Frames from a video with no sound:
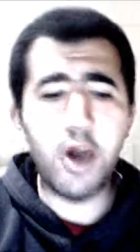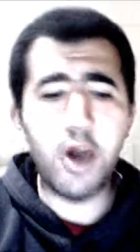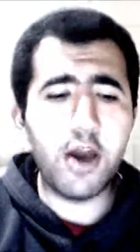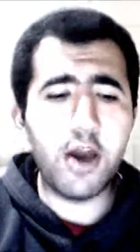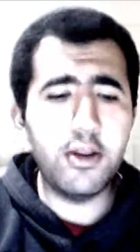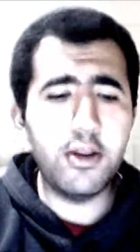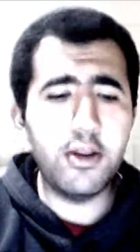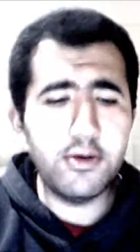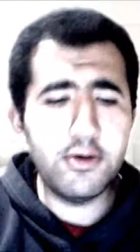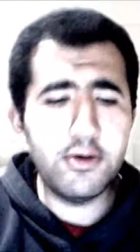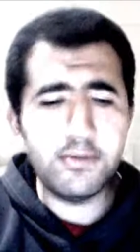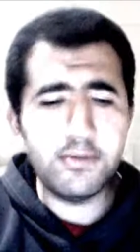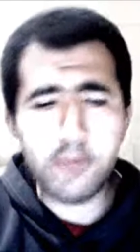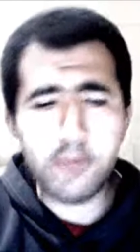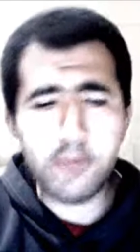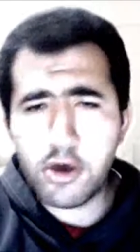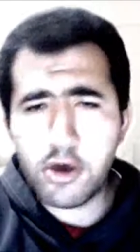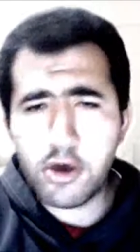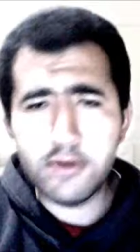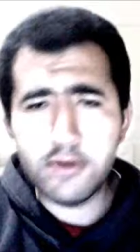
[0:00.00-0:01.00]
no
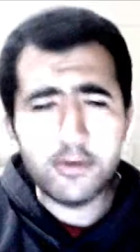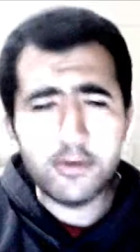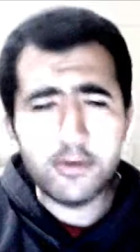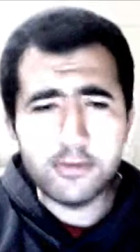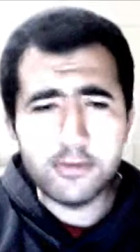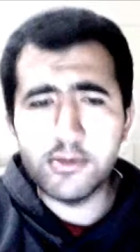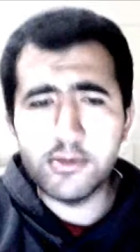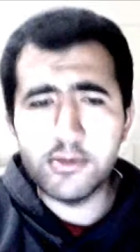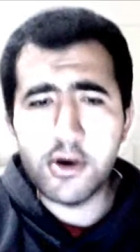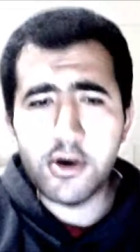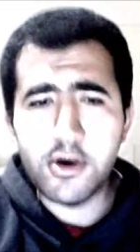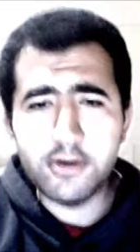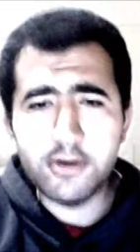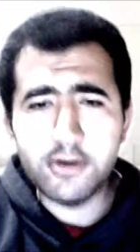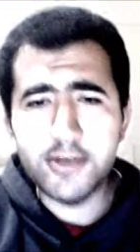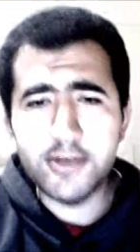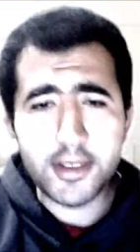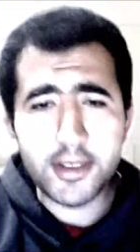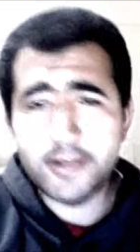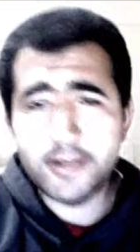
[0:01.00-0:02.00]
more, no more,
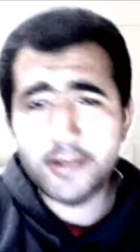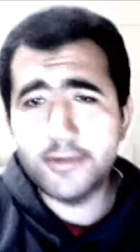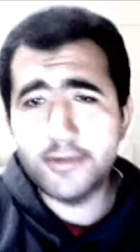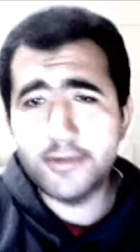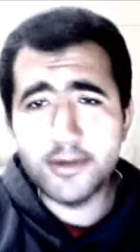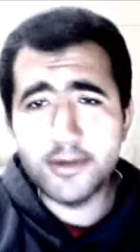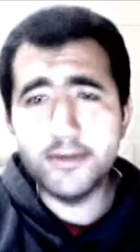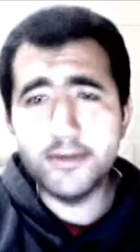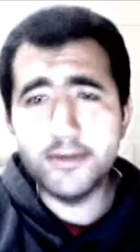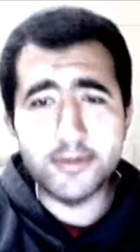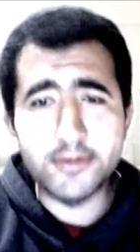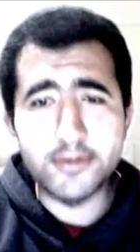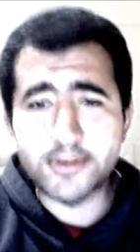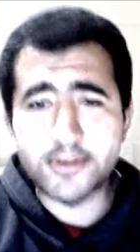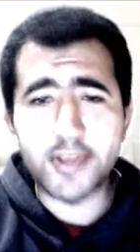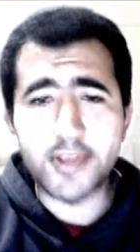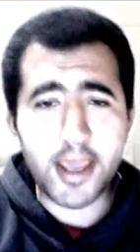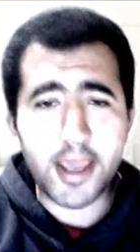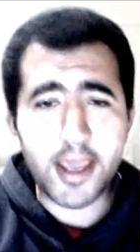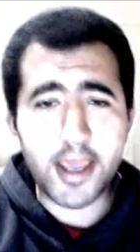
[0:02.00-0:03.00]
little
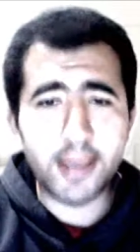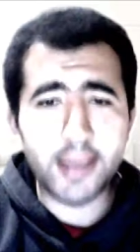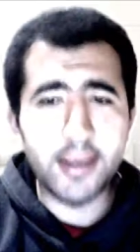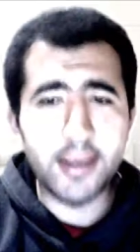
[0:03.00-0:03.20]
Jake.